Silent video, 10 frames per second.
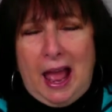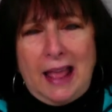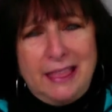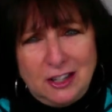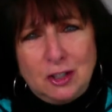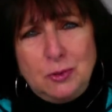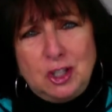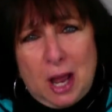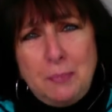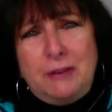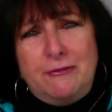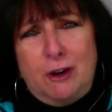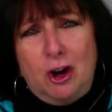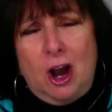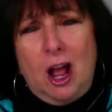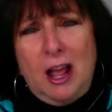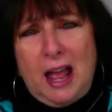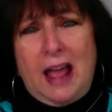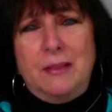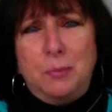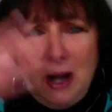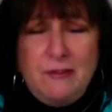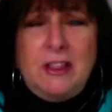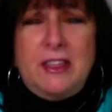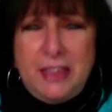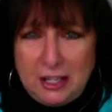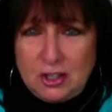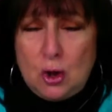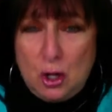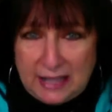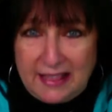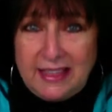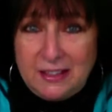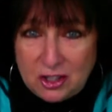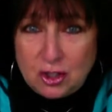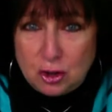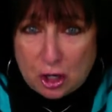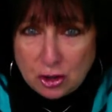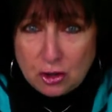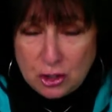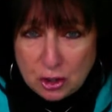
I think she was shopping for whatever the thing is called. I think the structure is